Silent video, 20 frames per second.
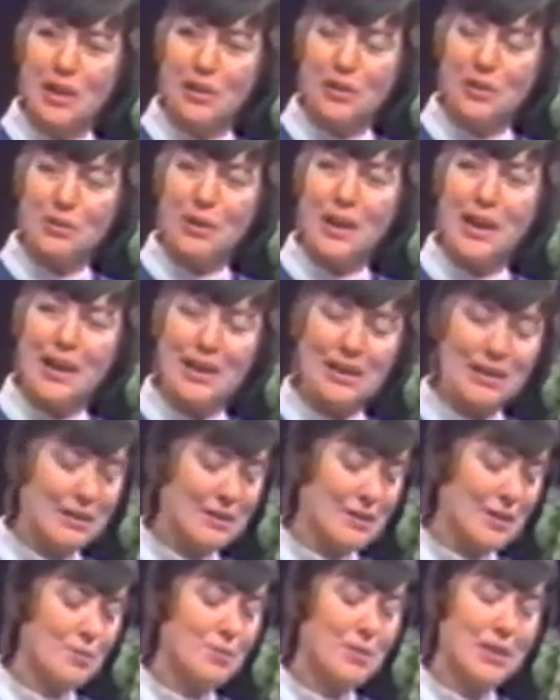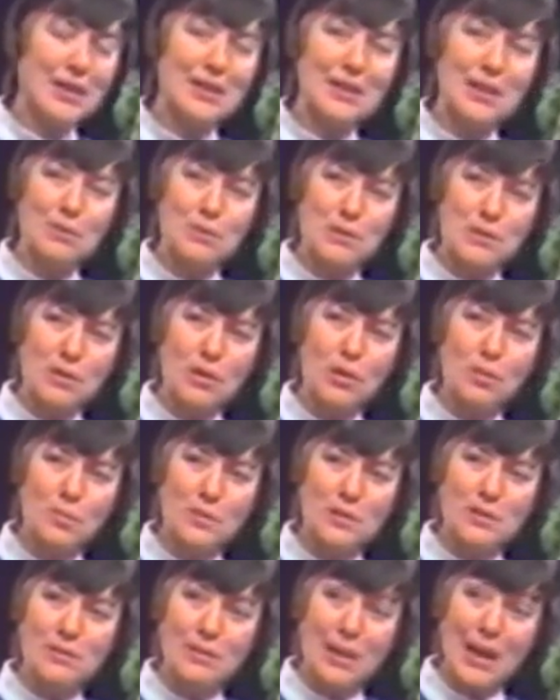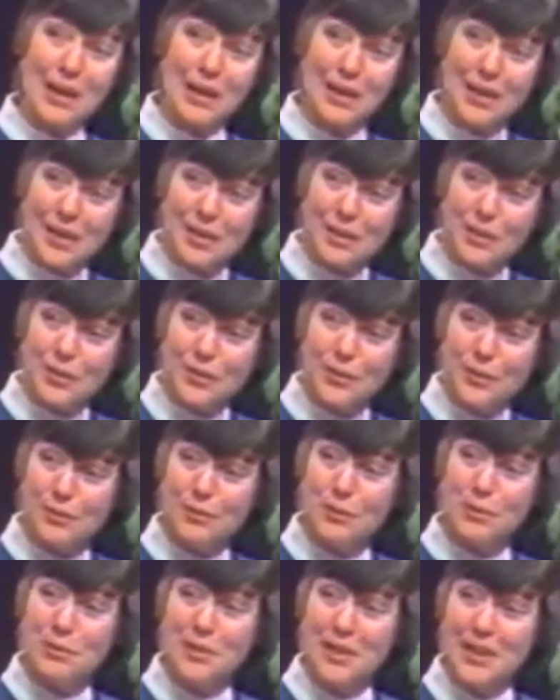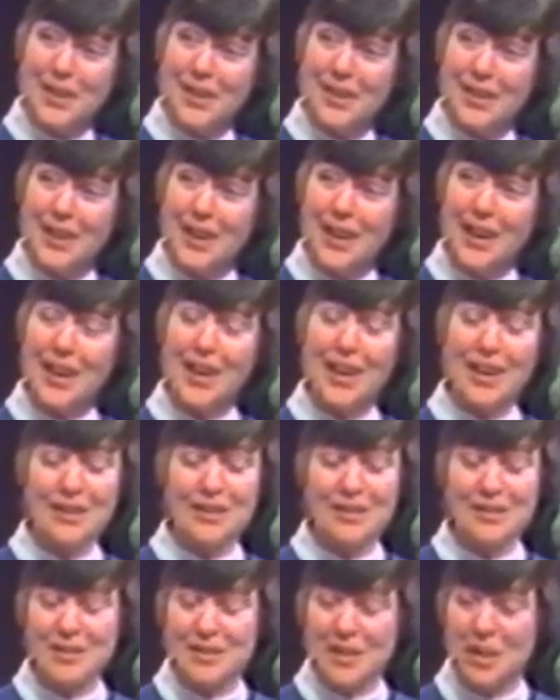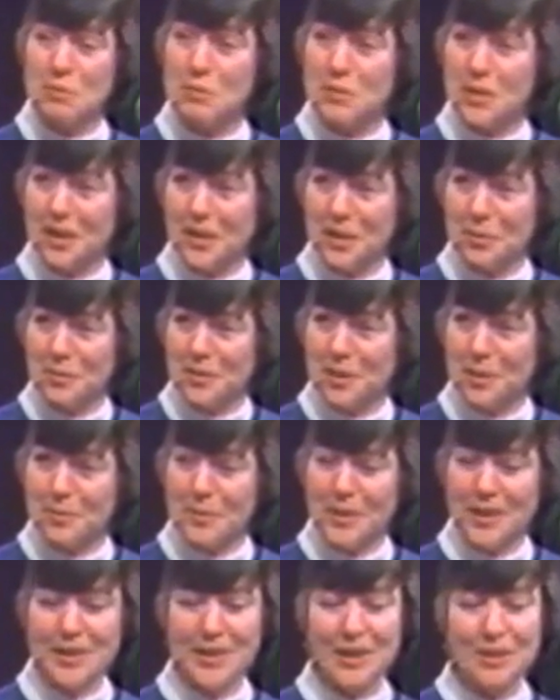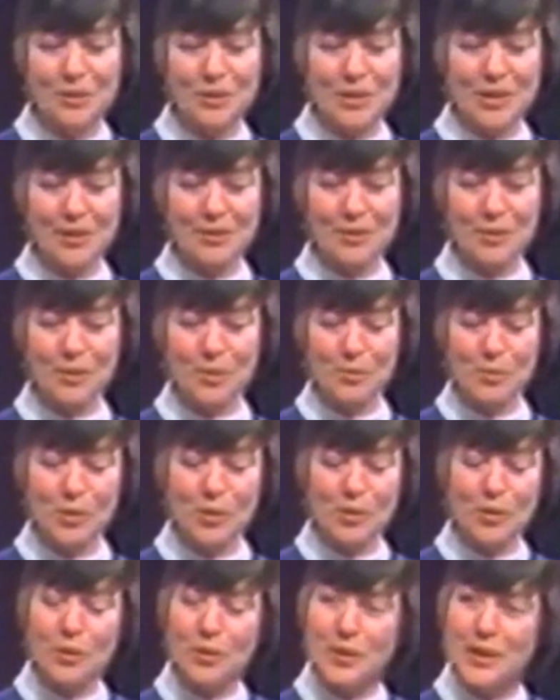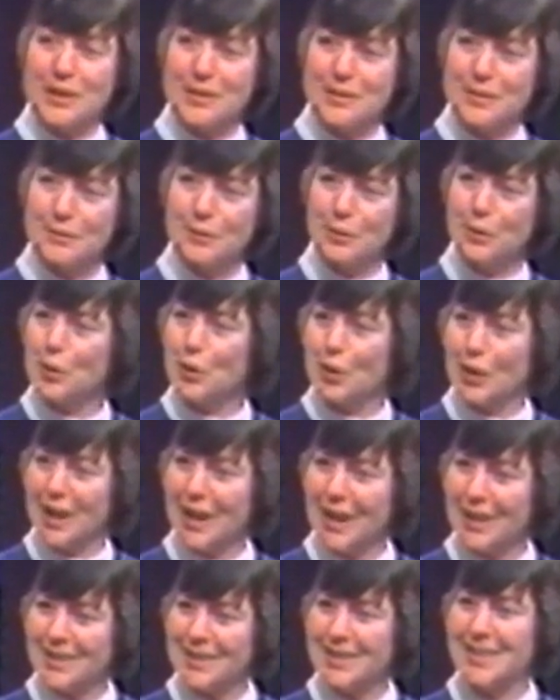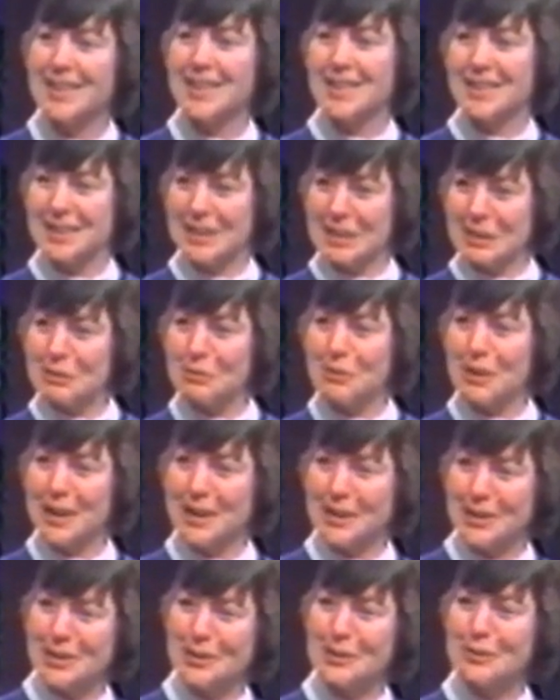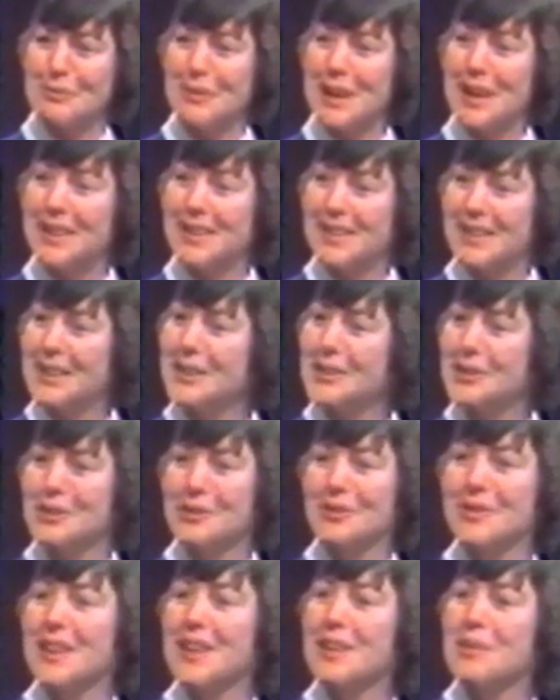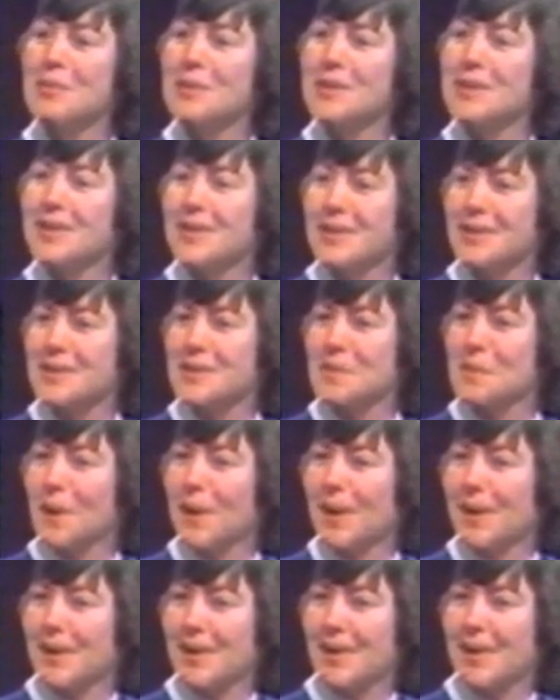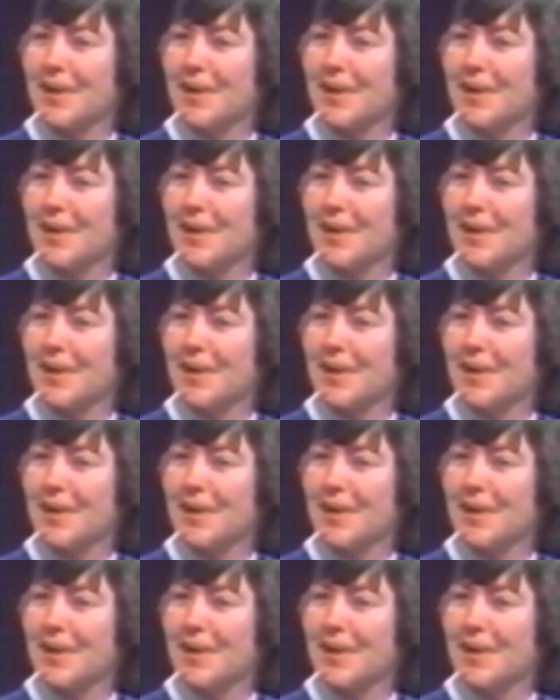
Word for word: you had something that was open to analytical scrutiny, and at the same time something that could give you a more cohesive look at the interaction of man and nature in any particular spot.